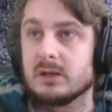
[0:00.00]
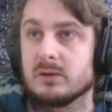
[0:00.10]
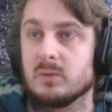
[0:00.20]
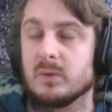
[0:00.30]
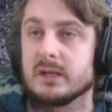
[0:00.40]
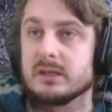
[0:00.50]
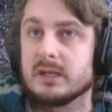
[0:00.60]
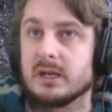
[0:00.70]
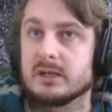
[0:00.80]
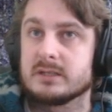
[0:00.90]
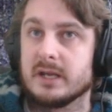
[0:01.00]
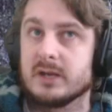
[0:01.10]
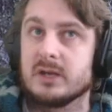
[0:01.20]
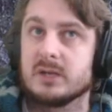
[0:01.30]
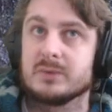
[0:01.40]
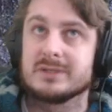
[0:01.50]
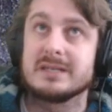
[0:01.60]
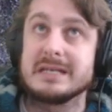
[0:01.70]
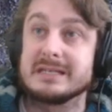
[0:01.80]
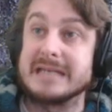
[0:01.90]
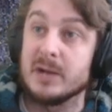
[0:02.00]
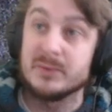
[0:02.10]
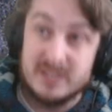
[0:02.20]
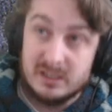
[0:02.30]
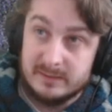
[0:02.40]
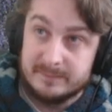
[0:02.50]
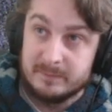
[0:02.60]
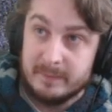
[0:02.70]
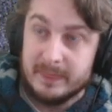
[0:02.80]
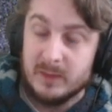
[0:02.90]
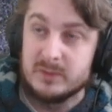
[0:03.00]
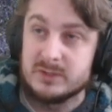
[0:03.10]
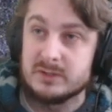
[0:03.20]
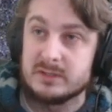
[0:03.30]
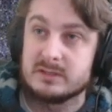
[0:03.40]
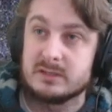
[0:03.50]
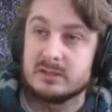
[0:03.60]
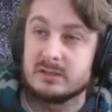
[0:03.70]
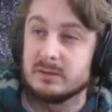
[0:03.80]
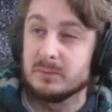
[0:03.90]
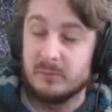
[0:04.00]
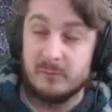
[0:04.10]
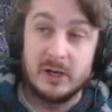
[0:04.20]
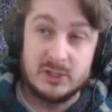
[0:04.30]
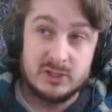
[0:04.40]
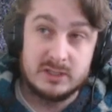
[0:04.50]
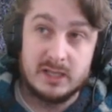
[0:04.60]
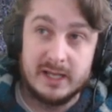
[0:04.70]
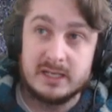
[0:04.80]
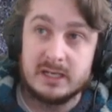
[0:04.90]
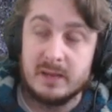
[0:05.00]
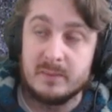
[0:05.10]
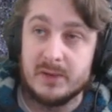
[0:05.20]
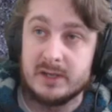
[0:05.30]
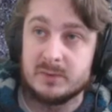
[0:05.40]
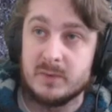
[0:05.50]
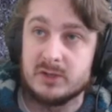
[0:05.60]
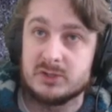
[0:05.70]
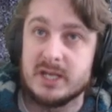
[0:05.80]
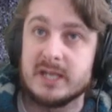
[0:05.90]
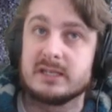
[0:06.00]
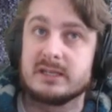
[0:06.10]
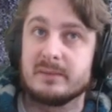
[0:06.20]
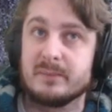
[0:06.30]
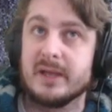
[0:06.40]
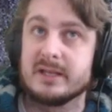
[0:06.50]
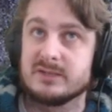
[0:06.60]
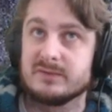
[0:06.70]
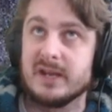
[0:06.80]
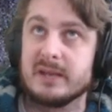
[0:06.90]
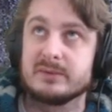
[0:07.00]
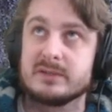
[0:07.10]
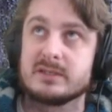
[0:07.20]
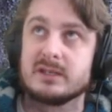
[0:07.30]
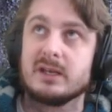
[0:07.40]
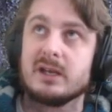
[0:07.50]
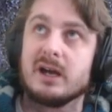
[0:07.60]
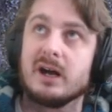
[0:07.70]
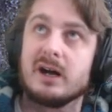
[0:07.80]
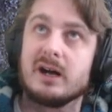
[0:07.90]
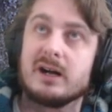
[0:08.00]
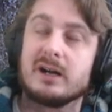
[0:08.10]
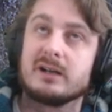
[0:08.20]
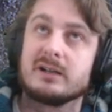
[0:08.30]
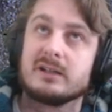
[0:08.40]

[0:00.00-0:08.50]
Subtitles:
One of the characters I created was the Dowser, which is, it functions like an empath, where you're checking that pairs of neighbors are